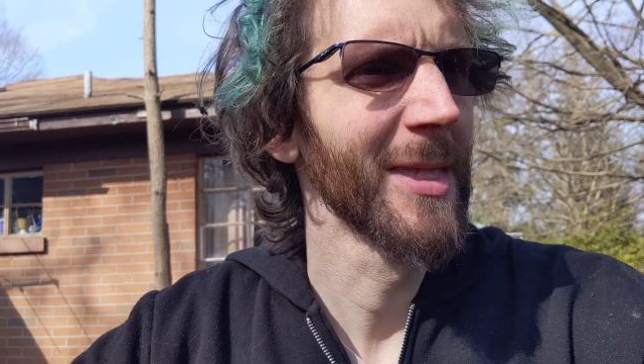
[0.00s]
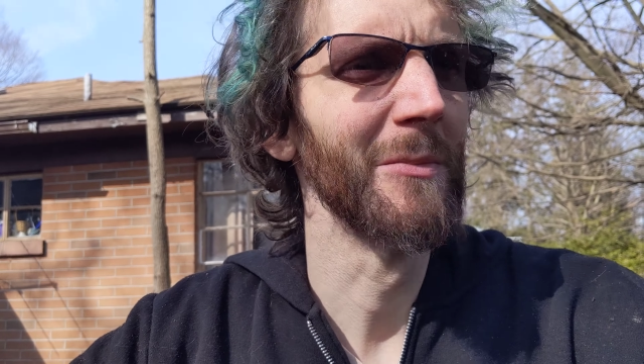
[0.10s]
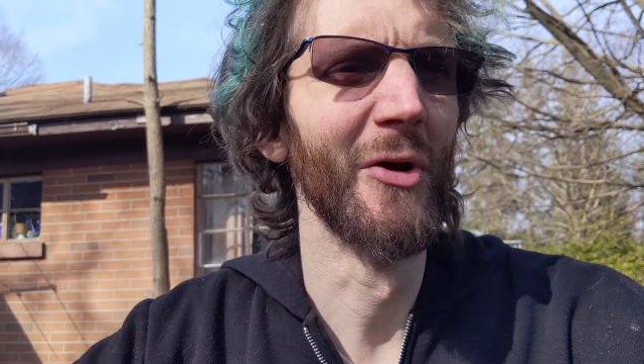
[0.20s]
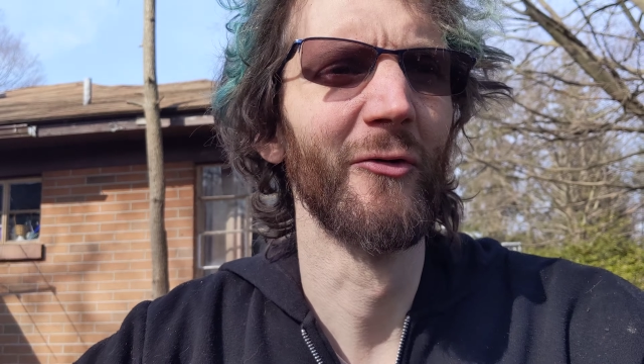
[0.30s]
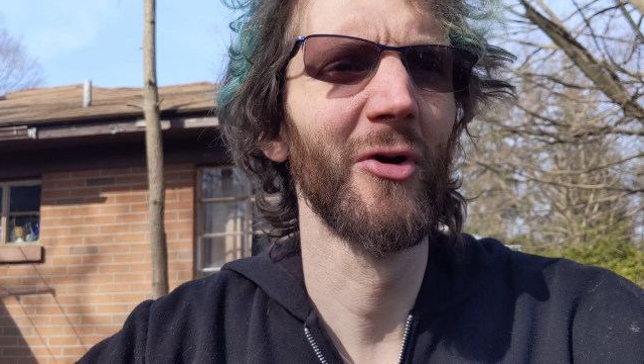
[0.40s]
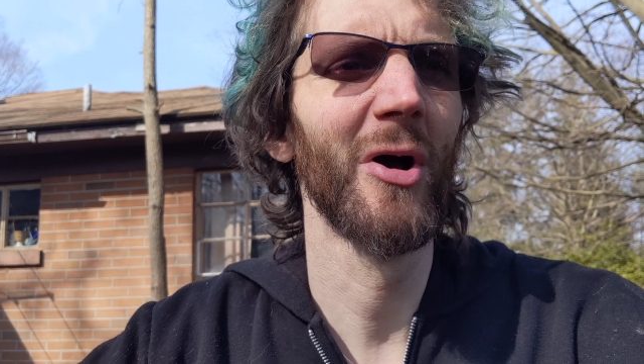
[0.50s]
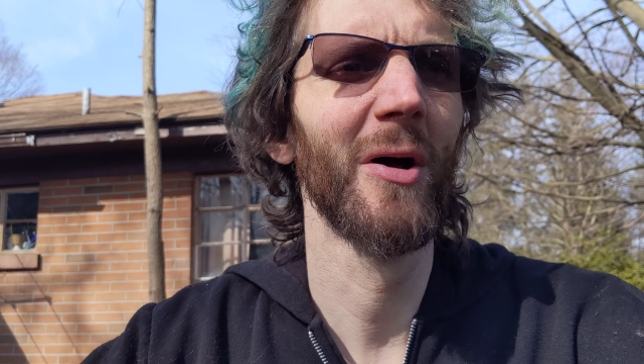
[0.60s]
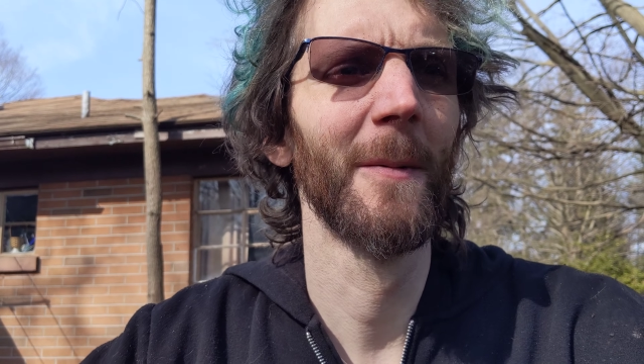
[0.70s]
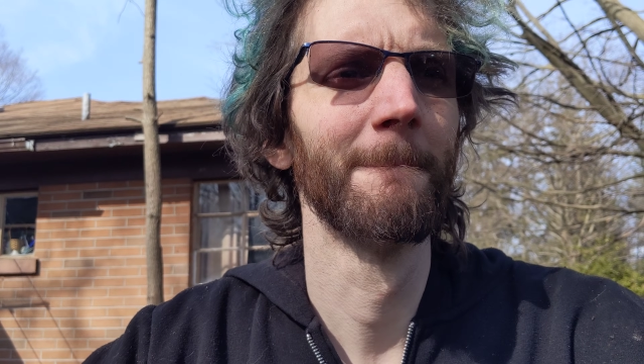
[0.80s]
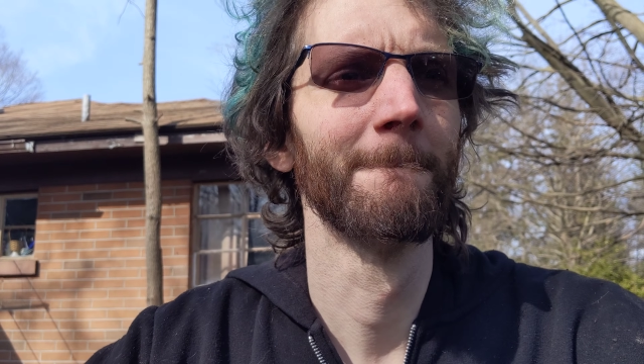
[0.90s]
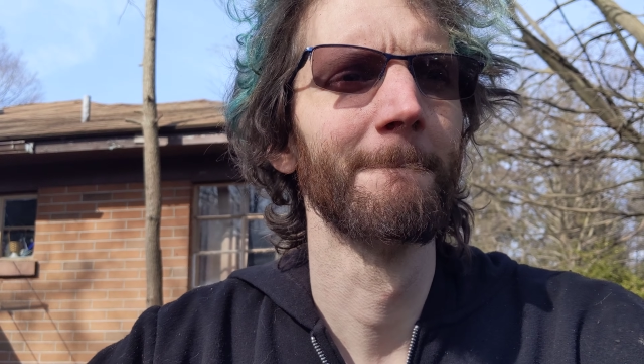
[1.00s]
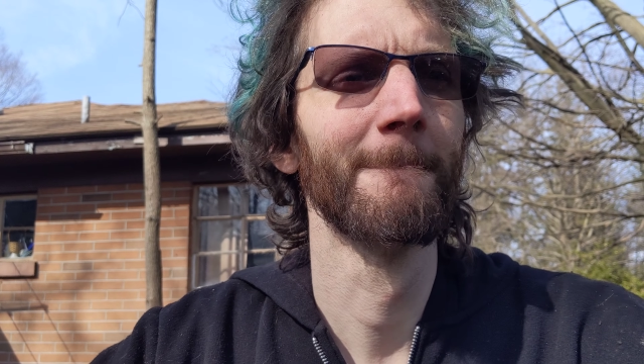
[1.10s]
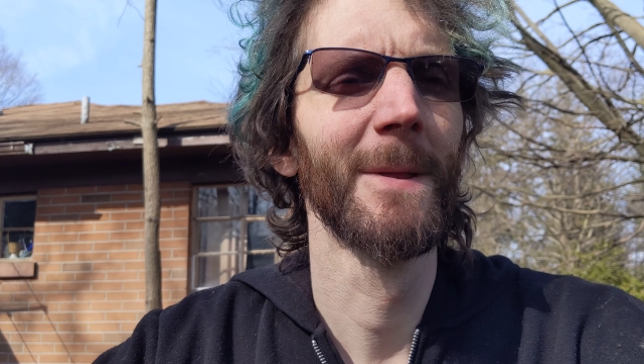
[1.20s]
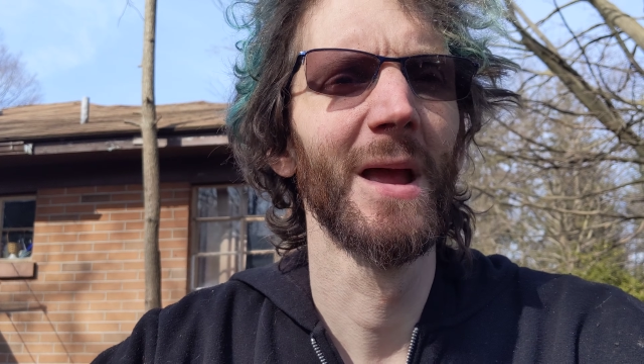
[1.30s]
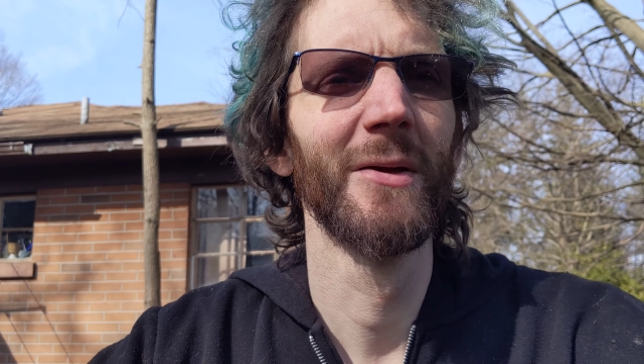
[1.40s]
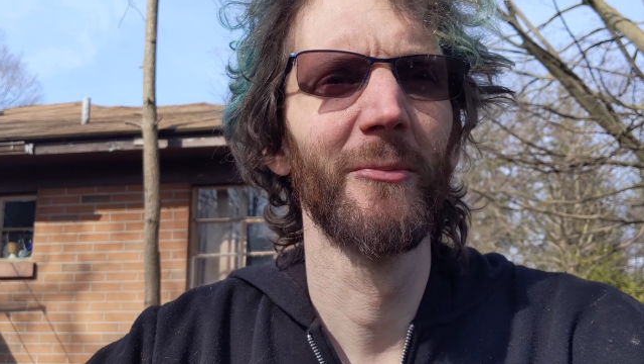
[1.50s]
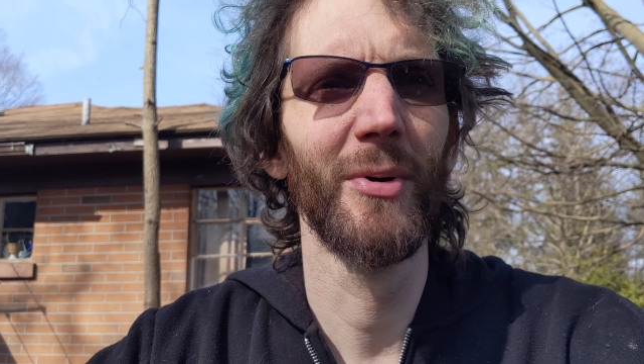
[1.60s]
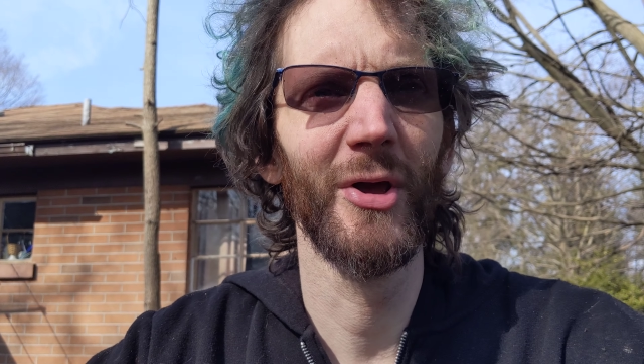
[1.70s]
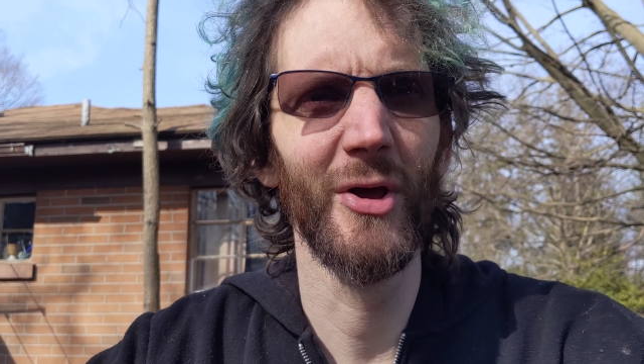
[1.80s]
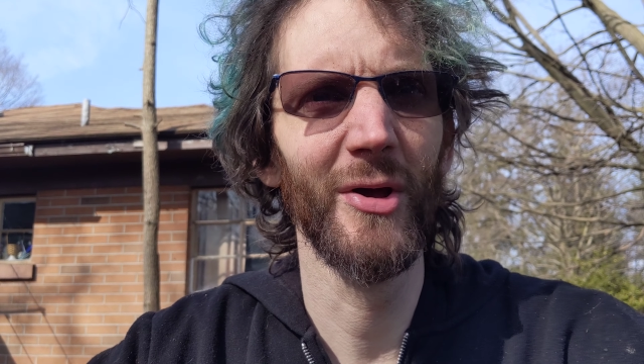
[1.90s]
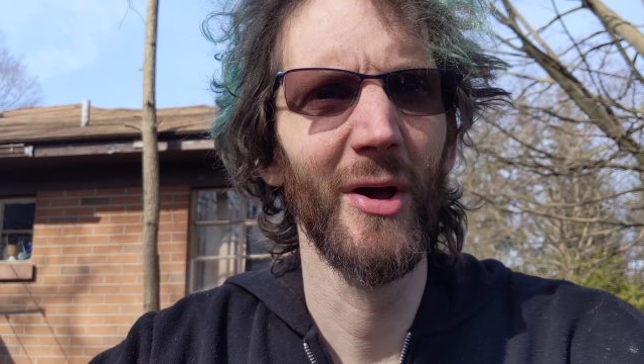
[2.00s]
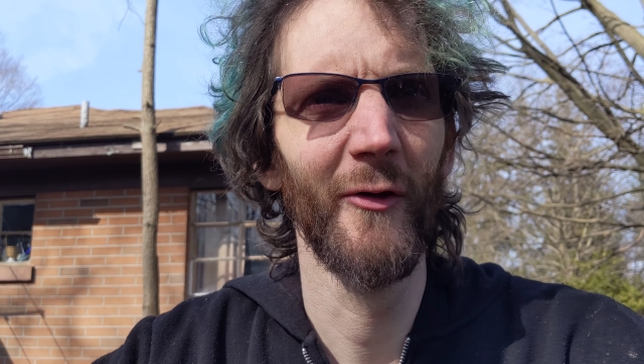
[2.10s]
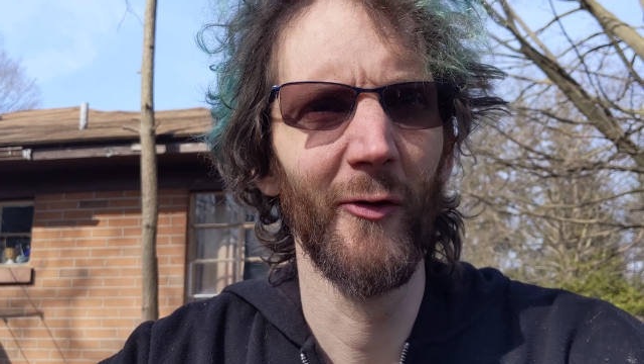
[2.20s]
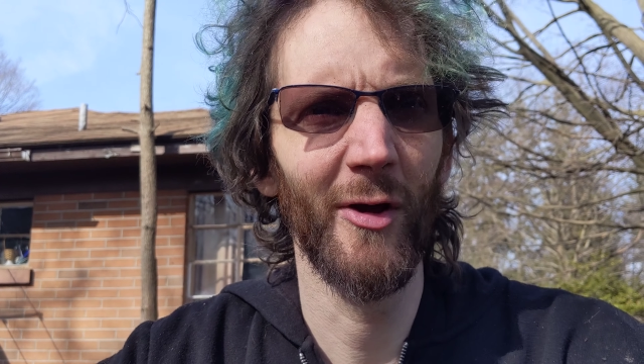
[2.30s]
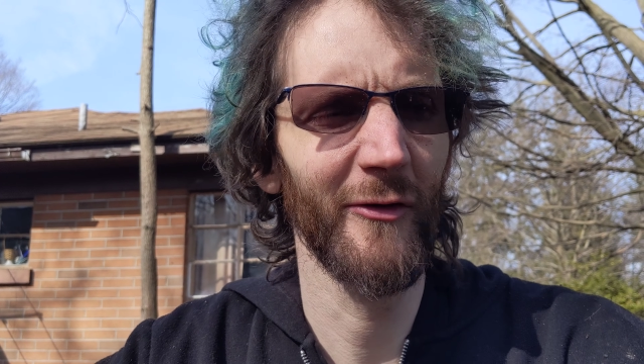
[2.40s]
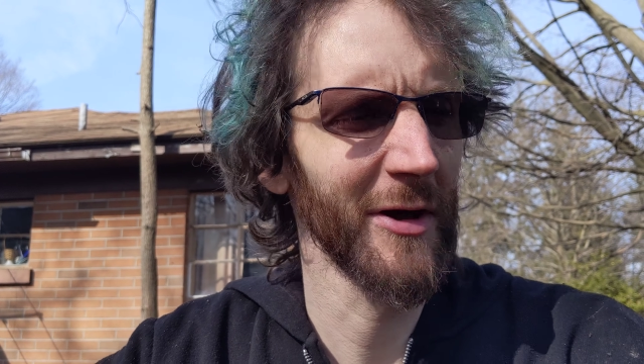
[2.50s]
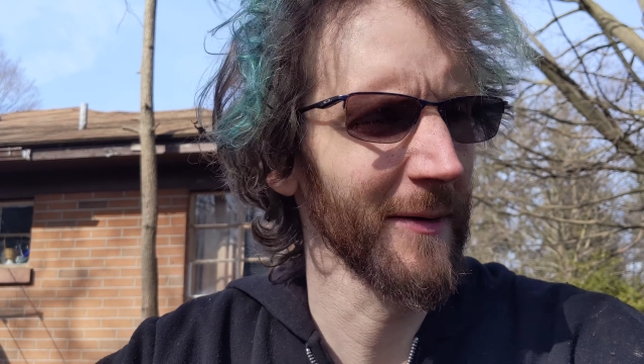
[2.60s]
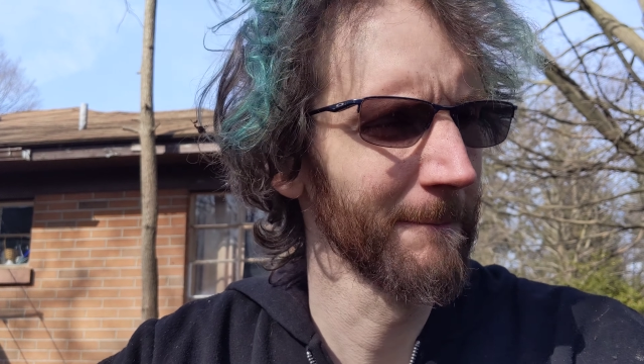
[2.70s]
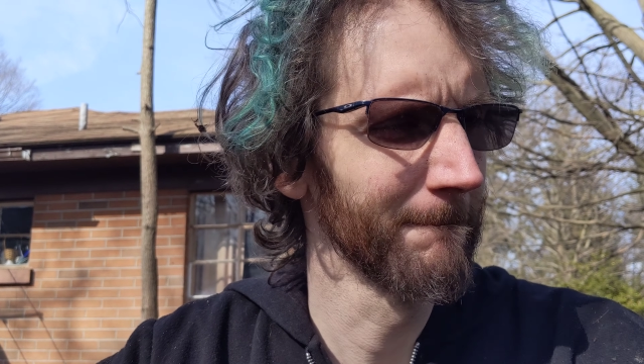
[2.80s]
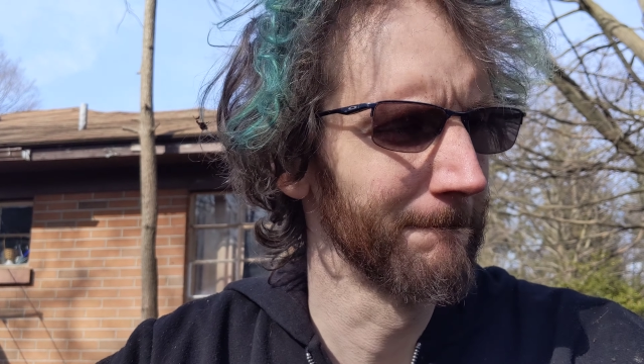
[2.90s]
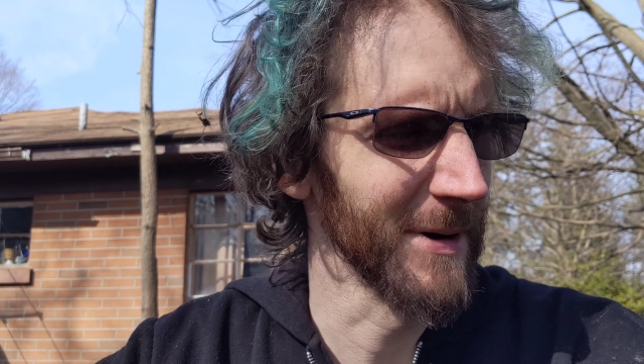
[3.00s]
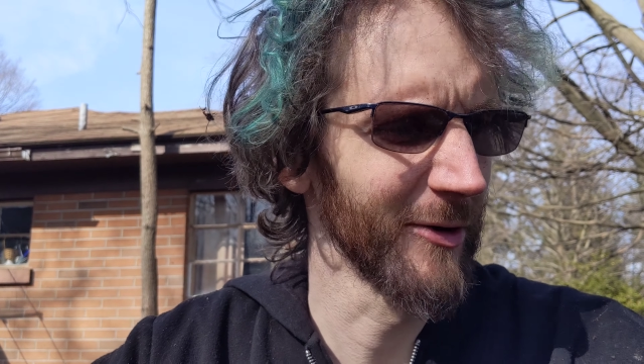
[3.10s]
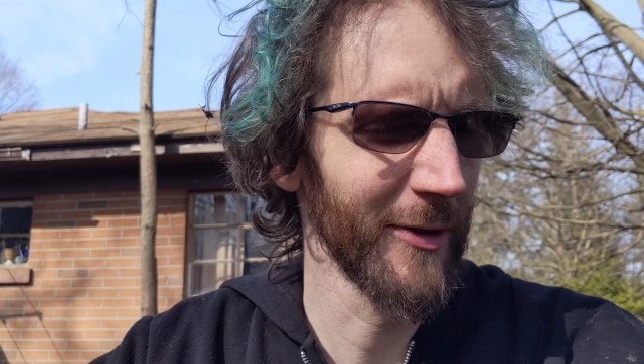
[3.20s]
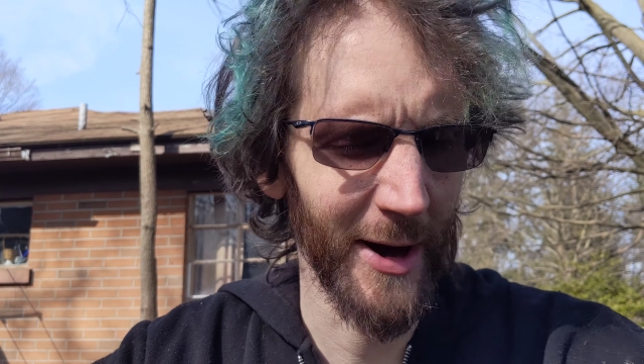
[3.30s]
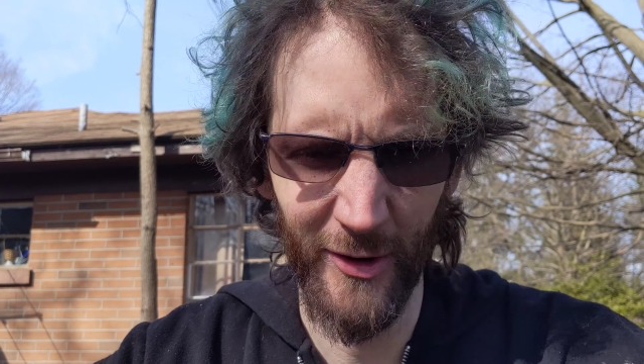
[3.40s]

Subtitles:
But overall, it's pretty good. Loving it. Bigger than I